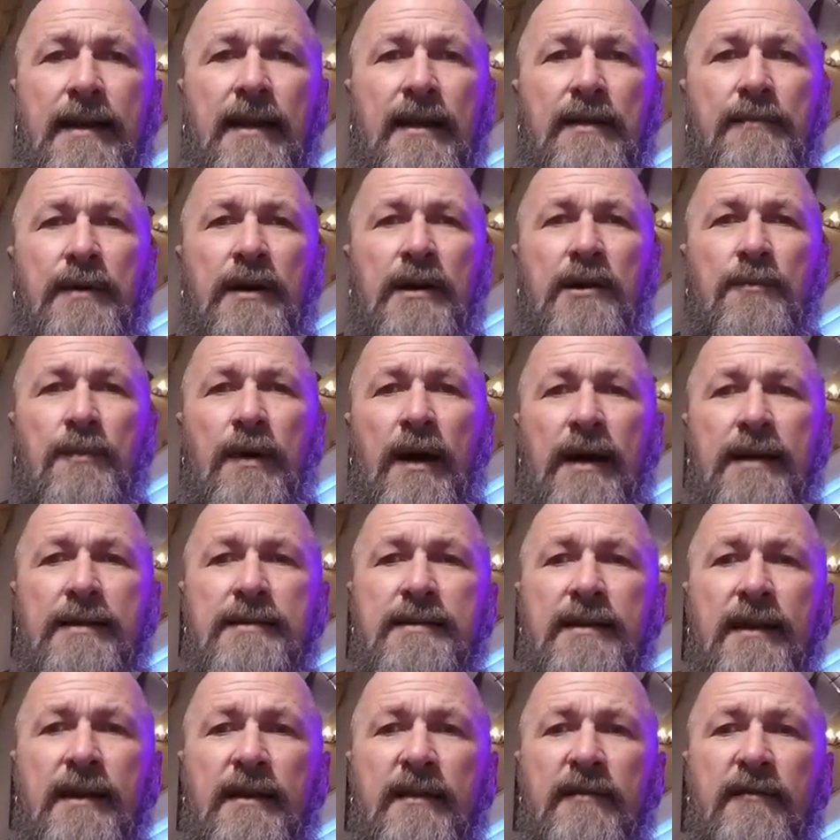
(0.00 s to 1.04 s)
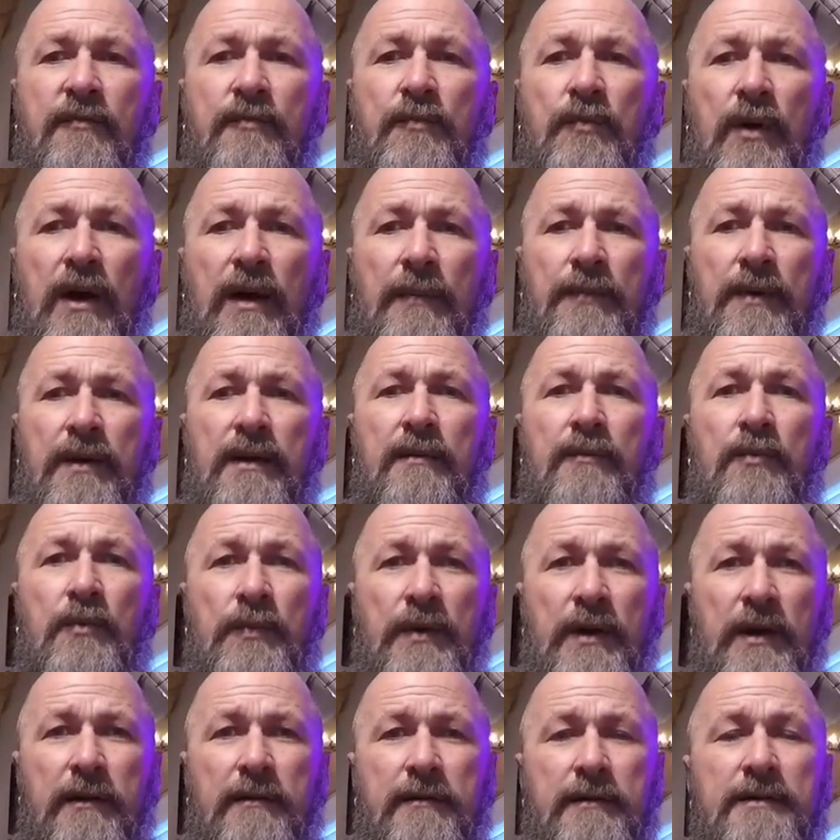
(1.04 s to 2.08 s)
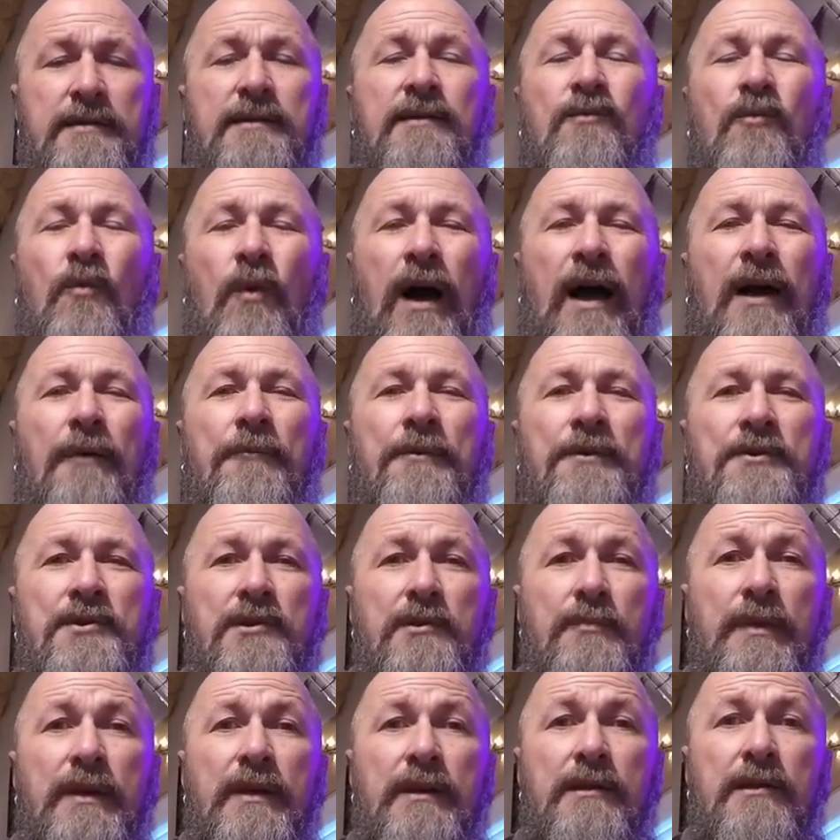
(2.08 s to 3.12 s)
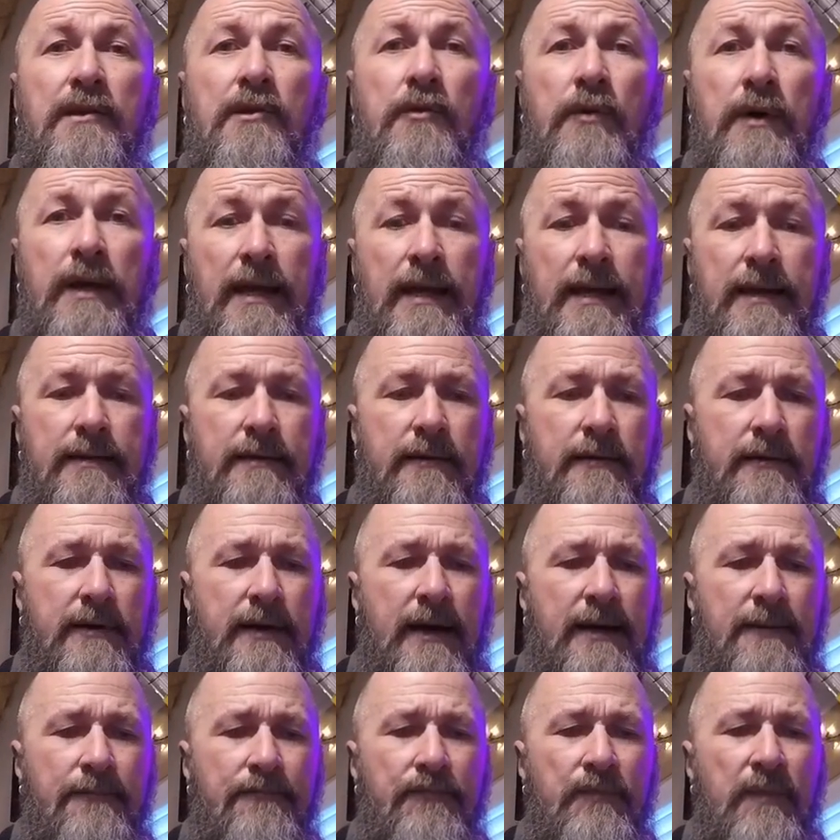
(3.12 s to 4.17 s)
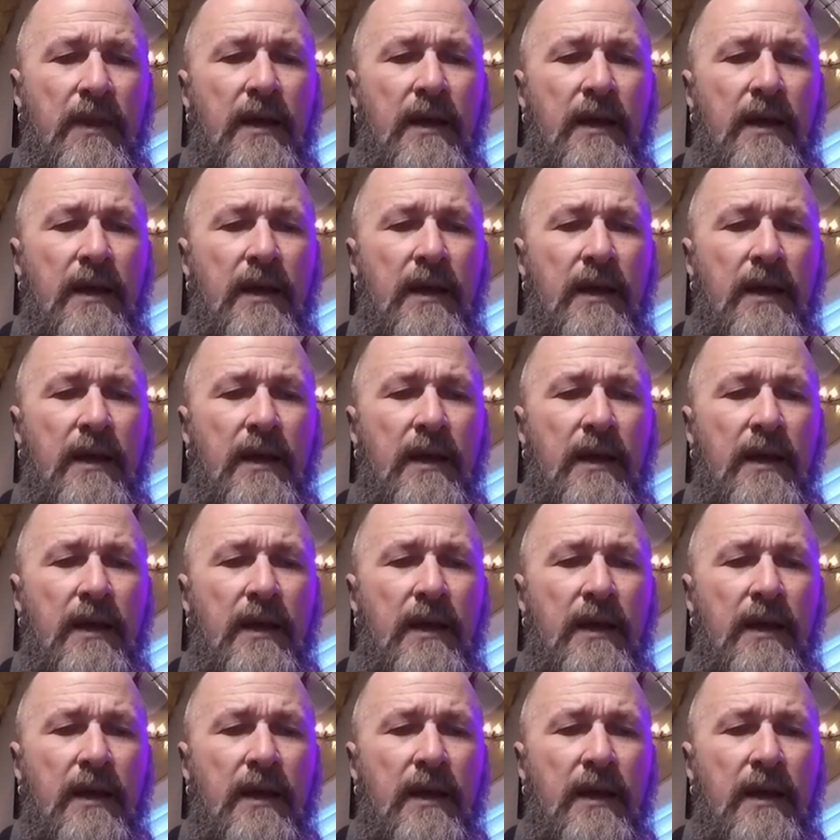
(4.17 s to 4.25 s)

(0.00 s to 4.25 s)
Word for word: a better mindset of prepping and preparedness and why we should be doing it, okay?